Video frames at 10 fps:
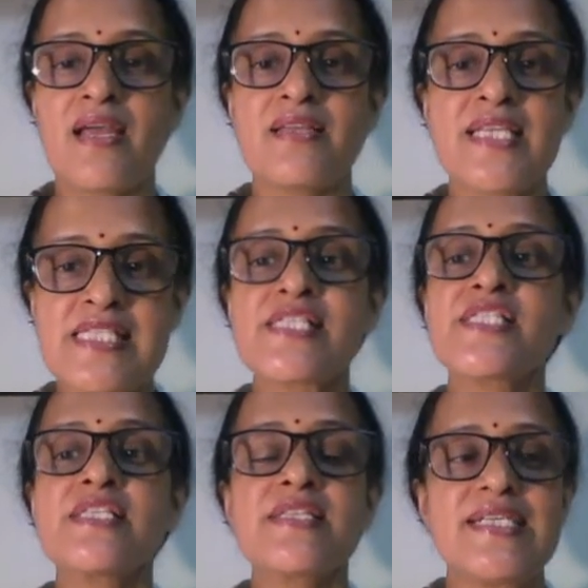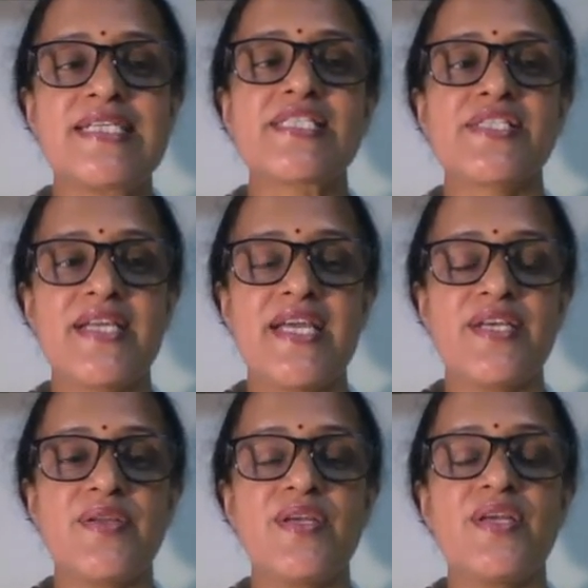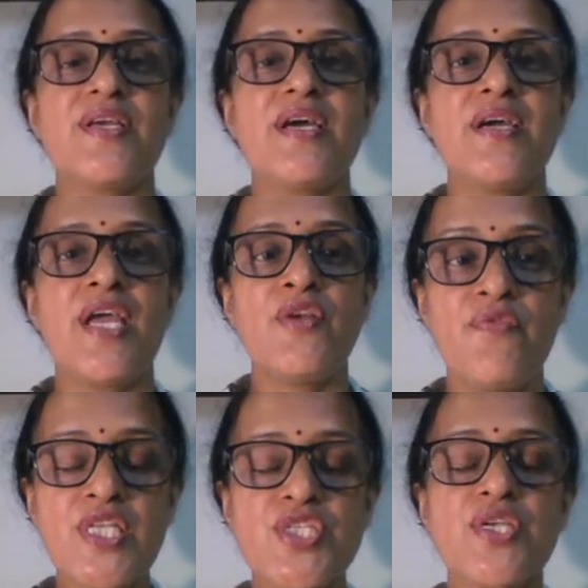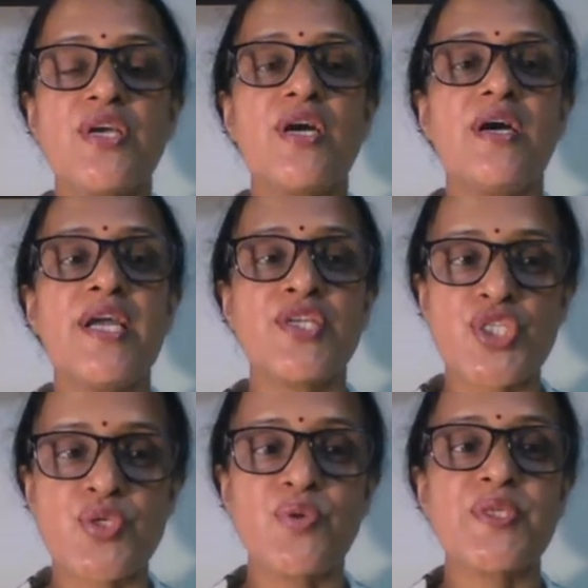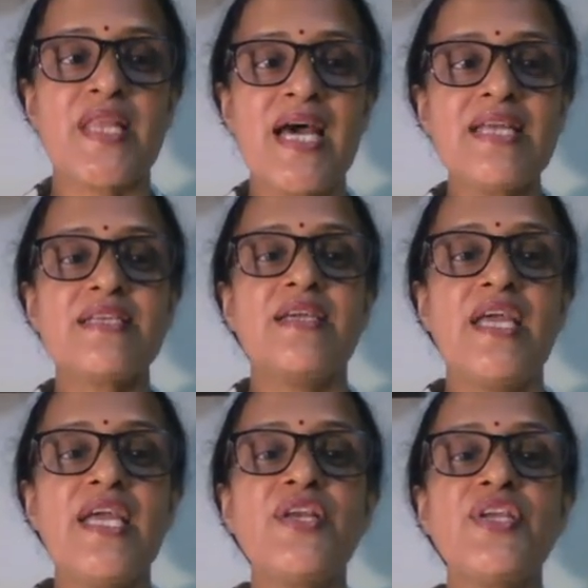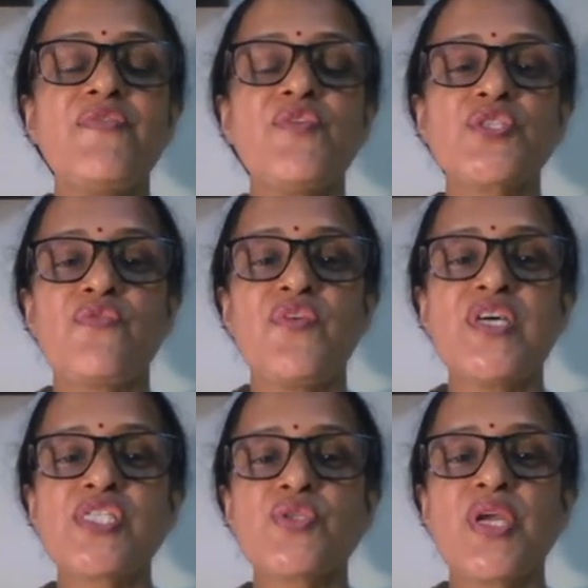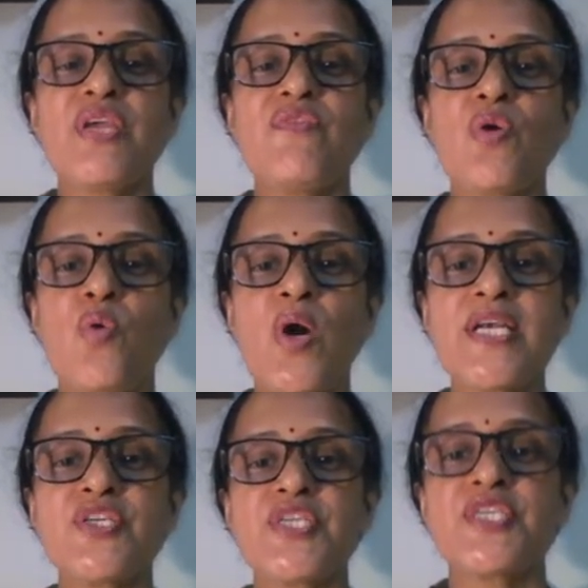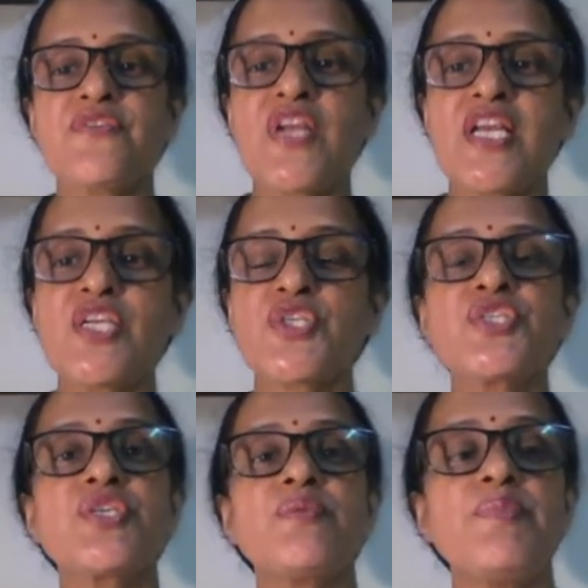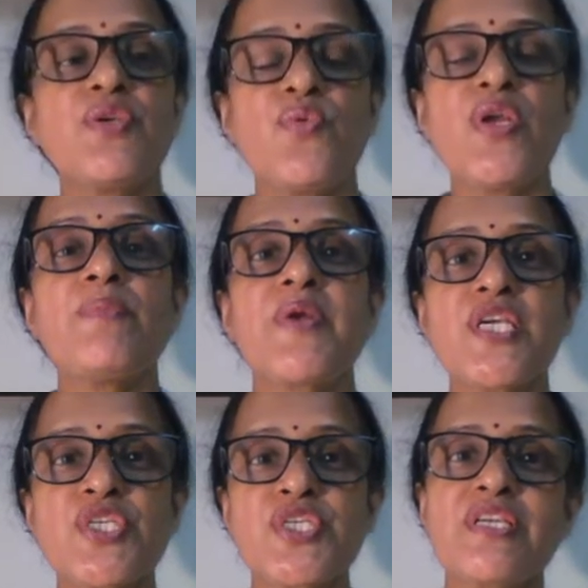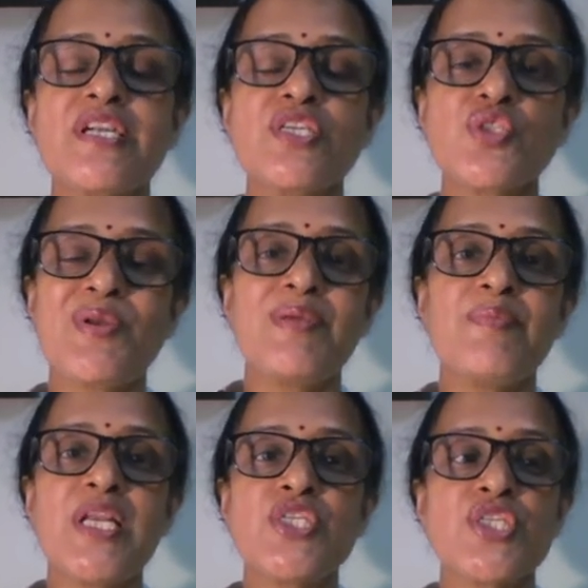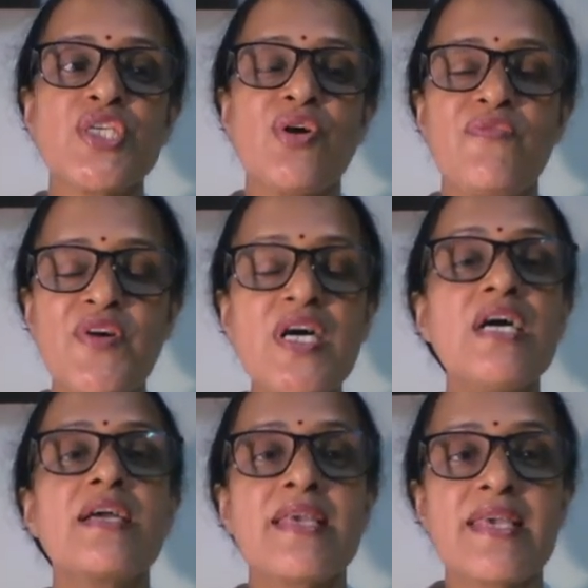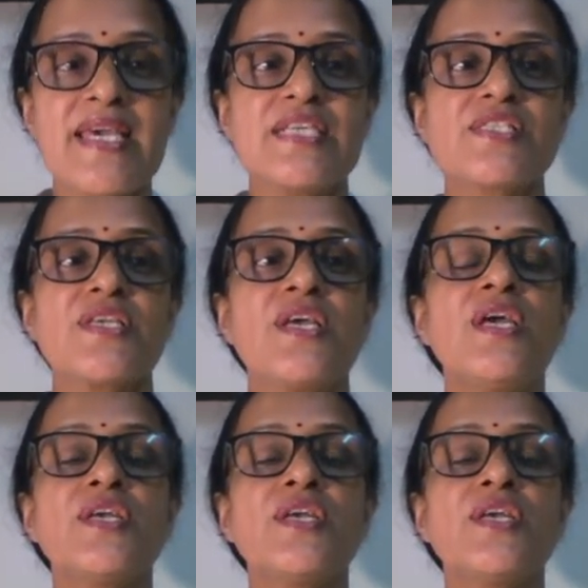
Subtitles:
This is the third slide, in which it is shown that Henry was the first to give a quantitative relationship between pressure and solubility of a gas.